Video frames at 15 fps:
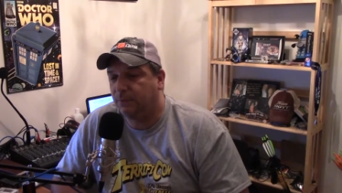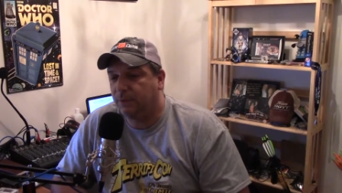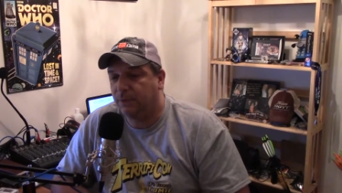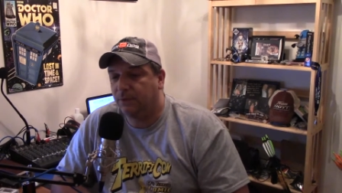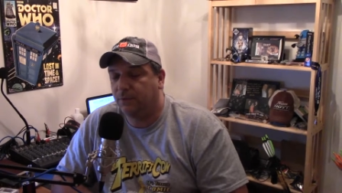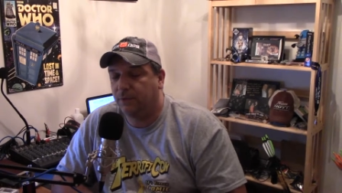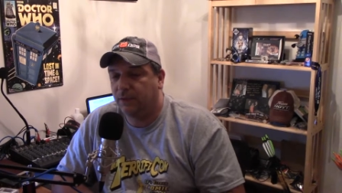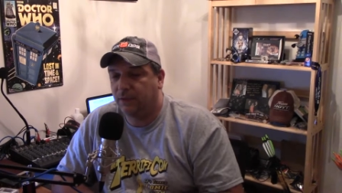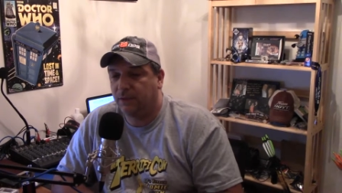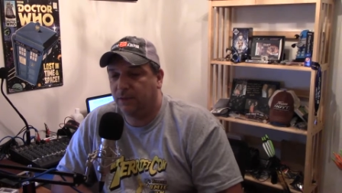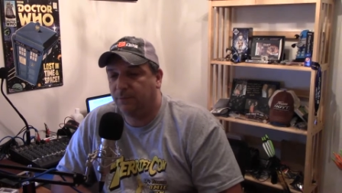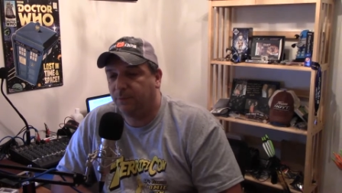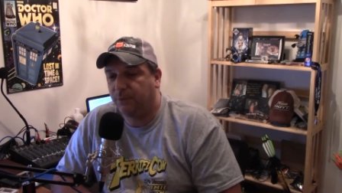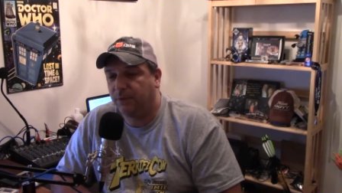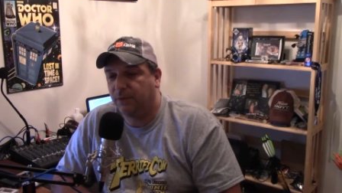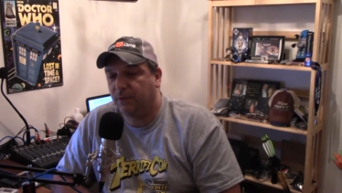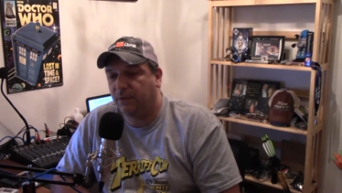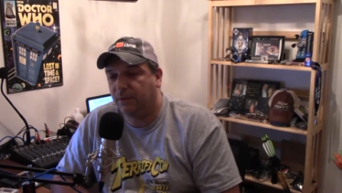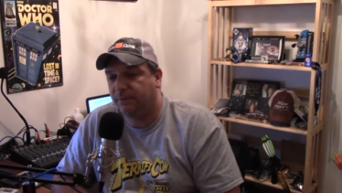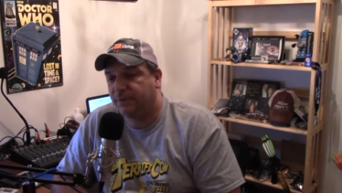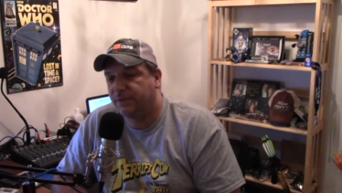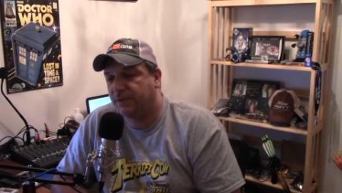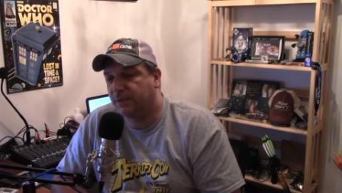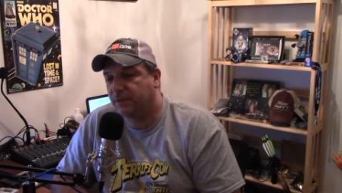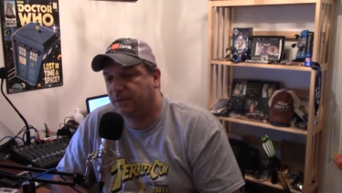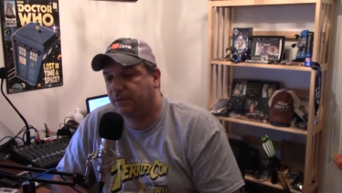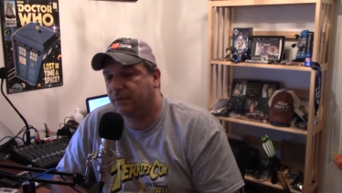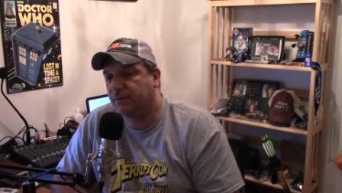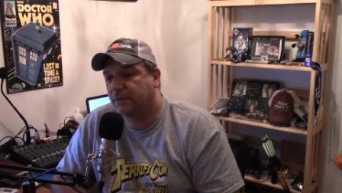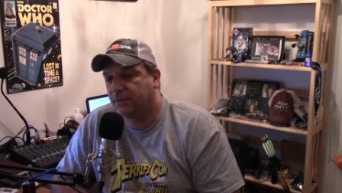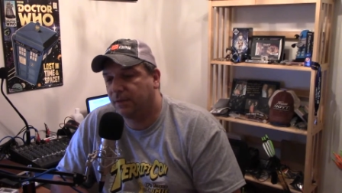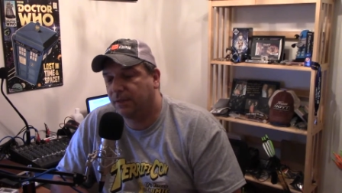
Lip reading: We only ended up with 6.